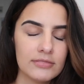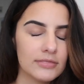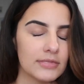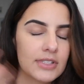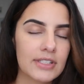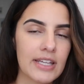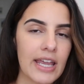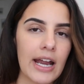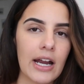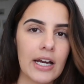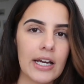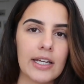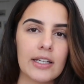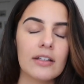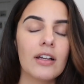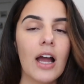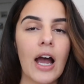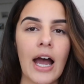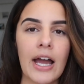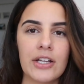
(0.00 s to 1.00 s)
scary.
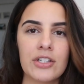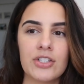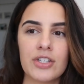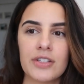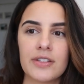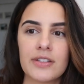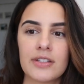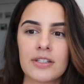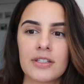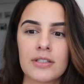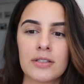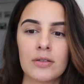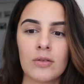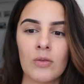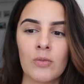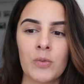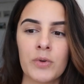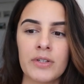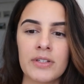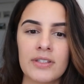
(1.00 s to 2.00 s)
I just
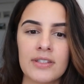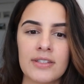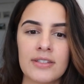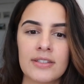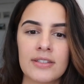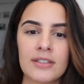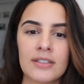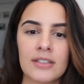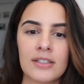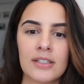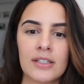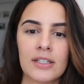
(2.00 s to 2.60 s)
was